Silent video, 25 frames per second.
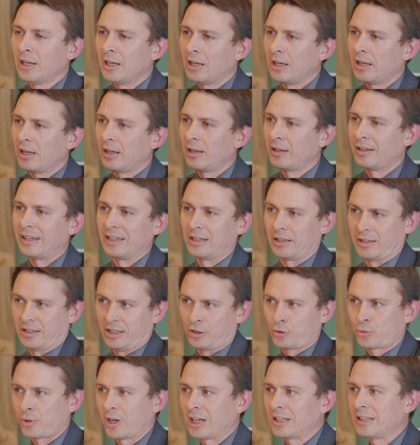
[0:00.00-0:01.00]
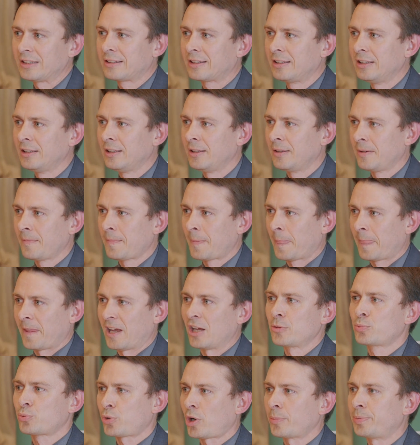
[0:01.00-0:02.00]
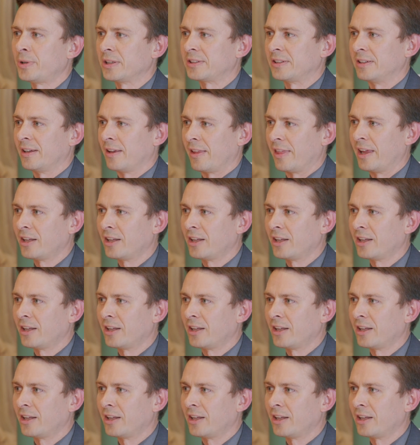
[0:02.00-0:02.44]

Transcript: equality, and property.